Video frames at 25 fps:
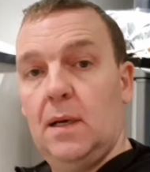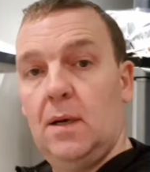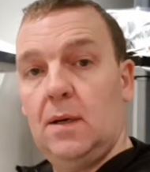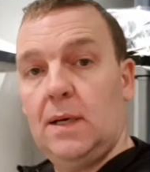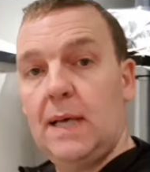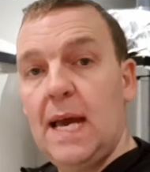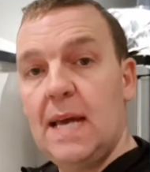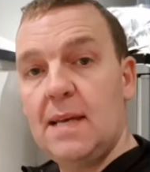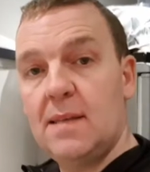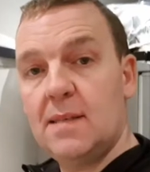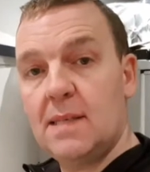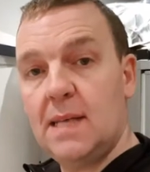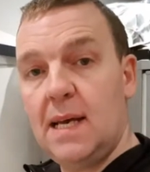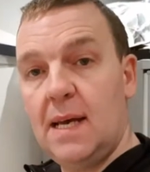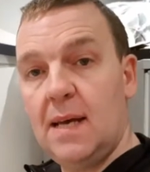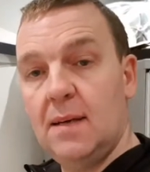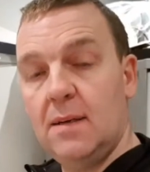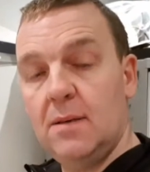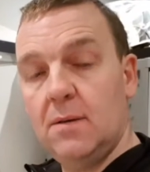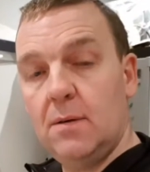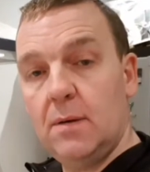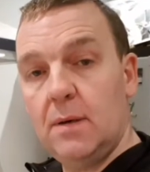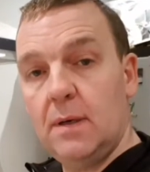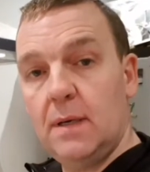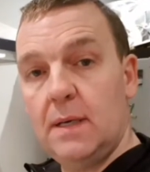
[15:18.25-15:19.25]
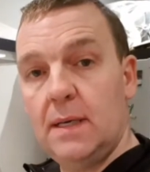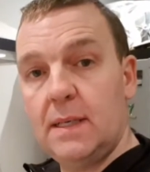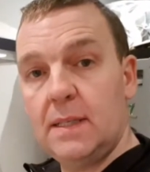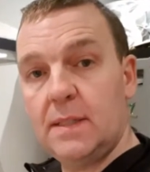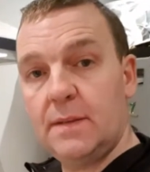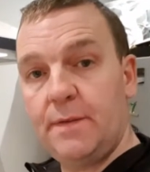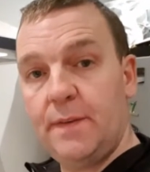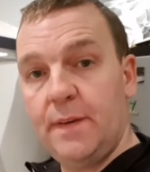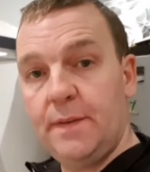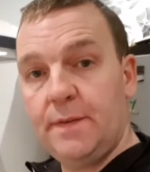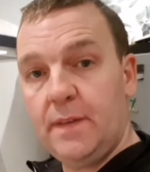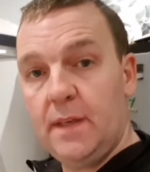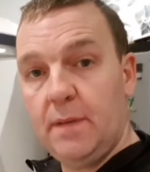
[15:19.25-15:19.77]
Okay, so
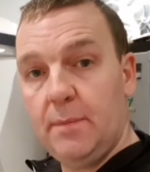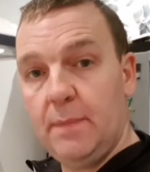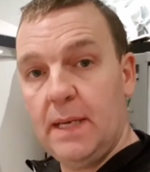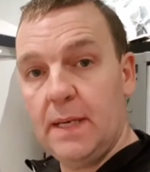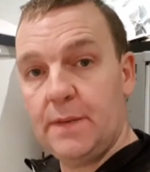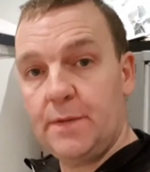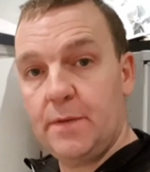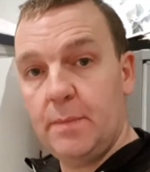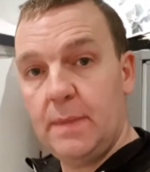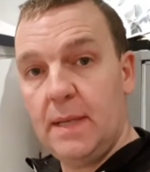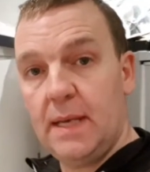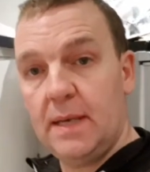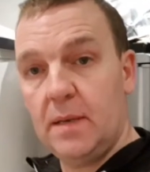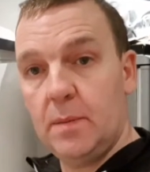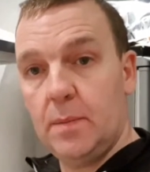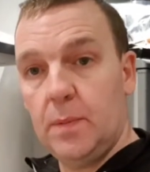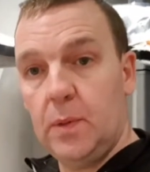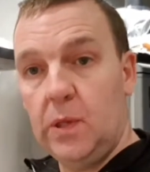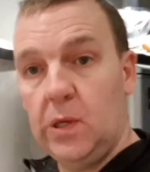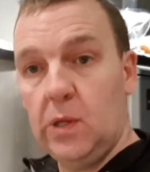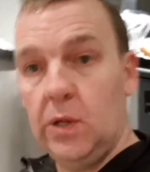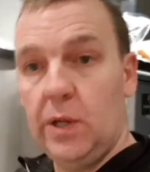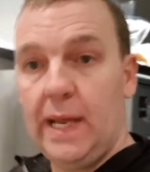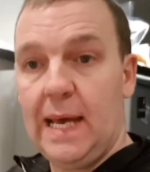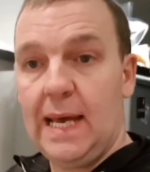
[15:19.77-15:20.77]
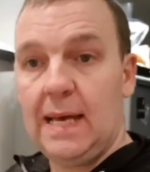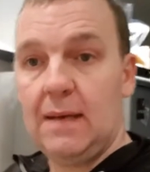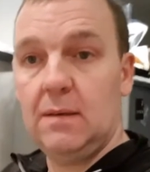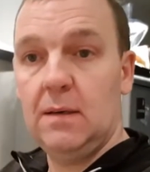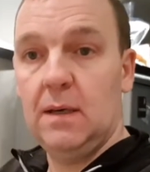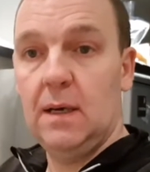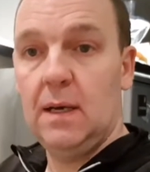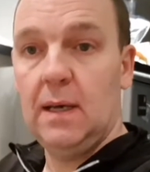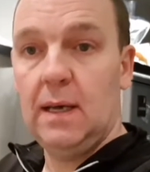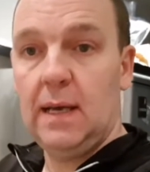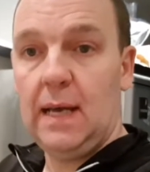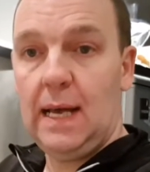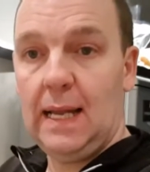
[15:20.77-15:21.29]
it's 15 minutes from the end of the boil now,
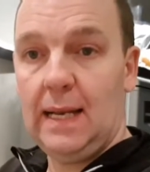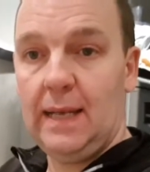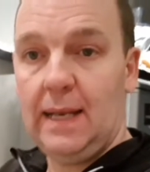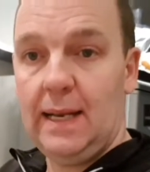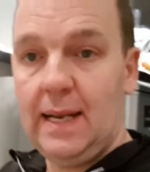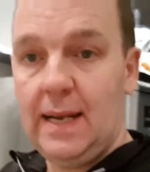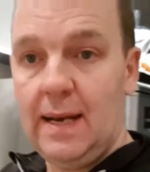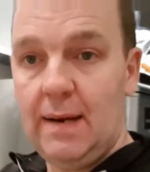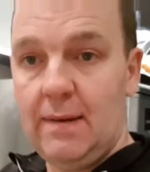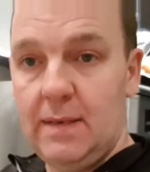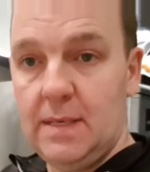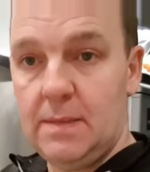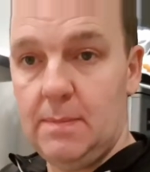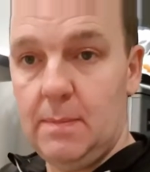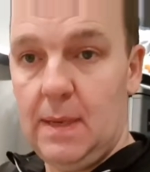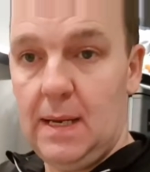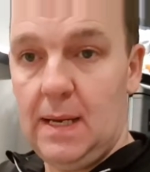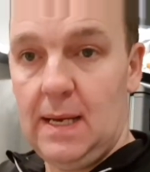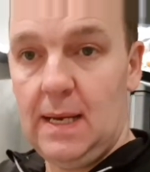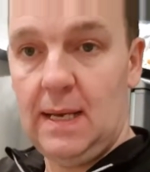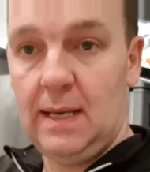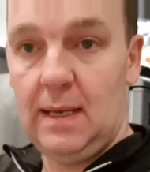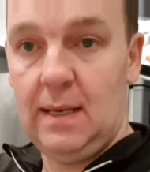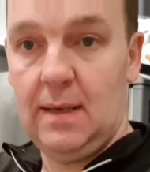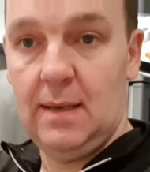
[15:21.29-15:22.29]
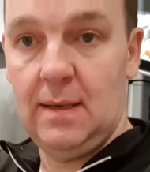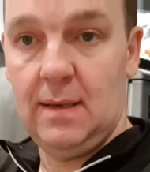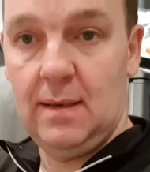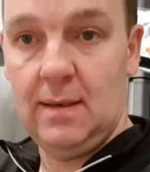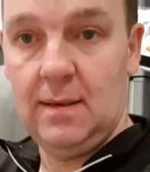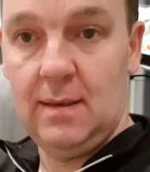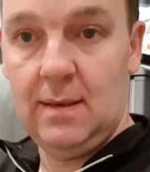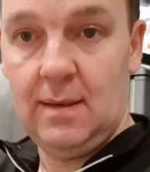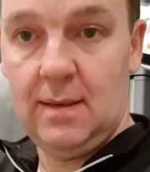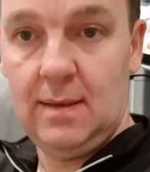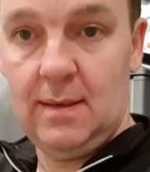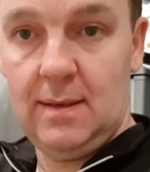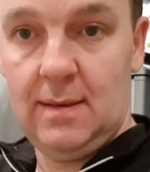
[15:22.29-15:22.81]
and there is my
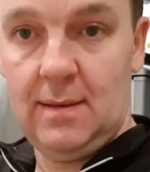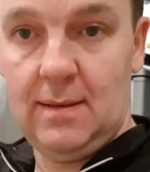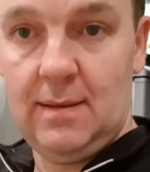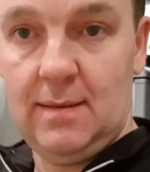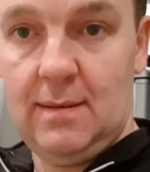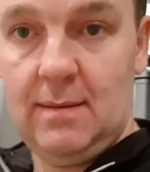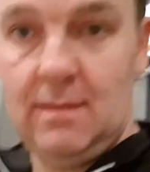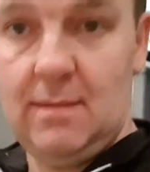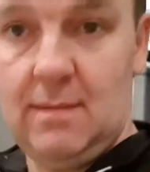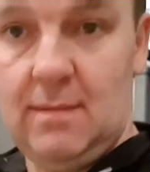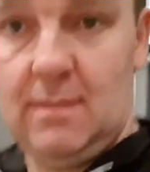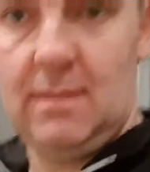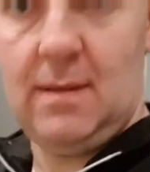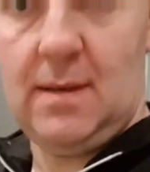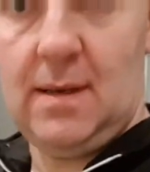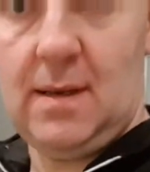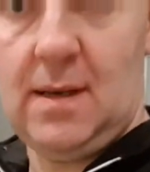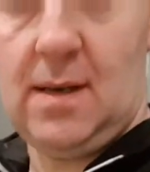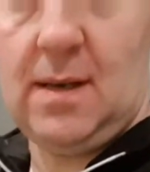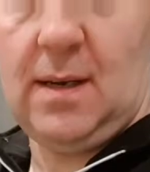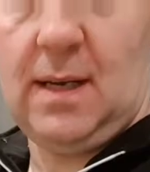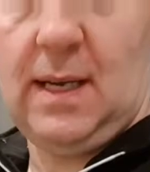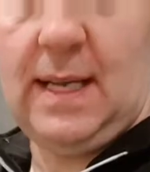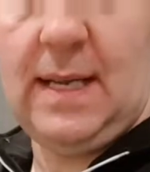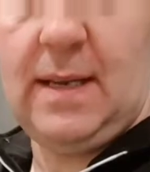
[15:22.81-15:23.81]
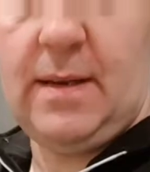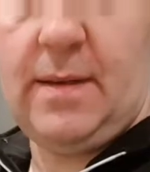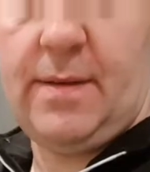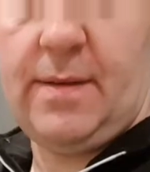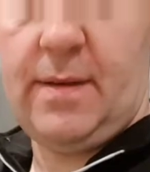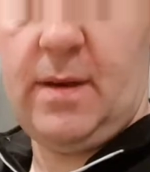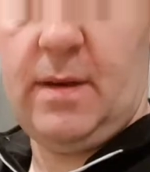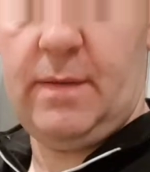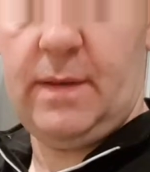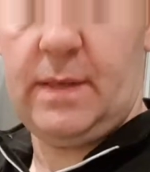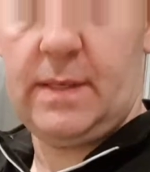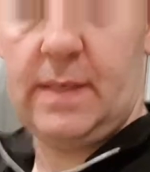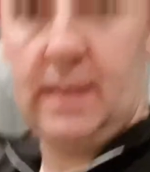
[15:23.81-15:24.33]
hardly
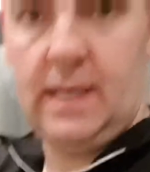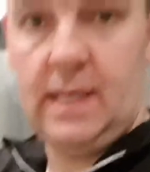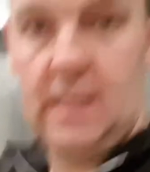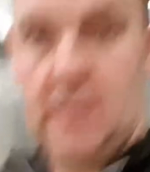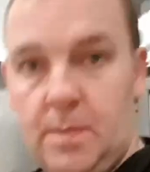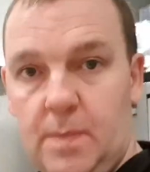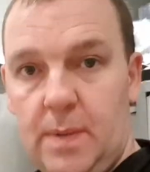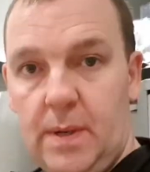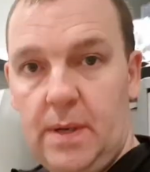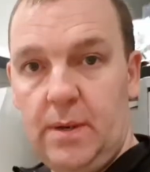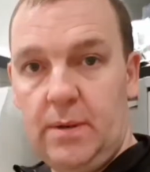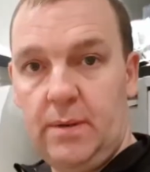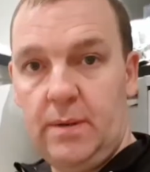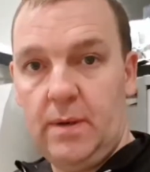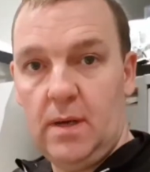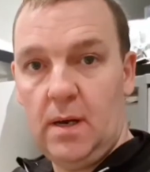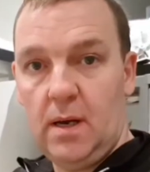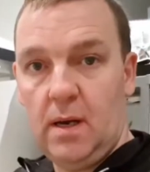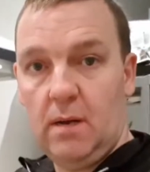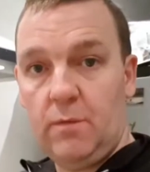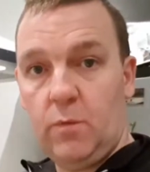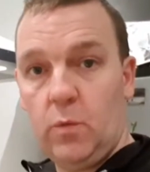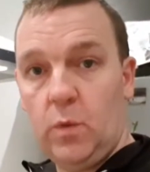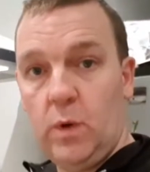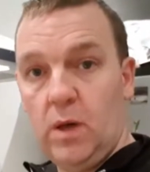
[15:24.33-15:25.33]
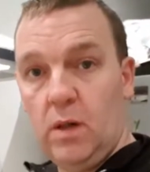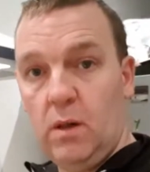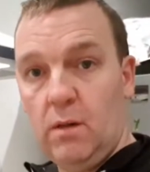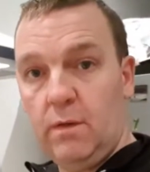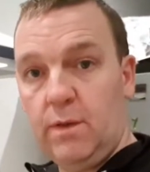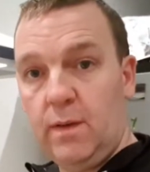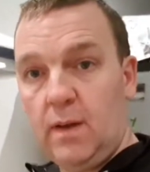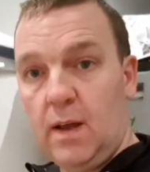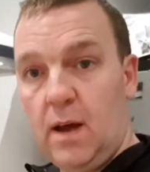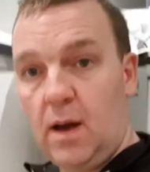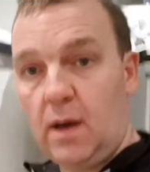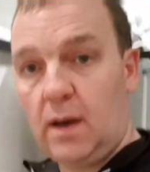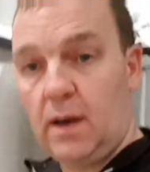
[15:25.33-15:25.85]
anything of a teaspoon of
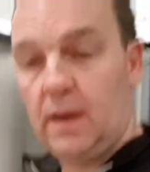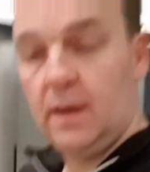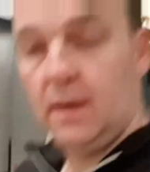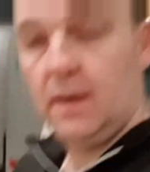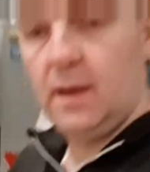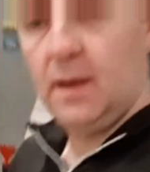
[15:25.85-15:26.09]
Whirlfloc.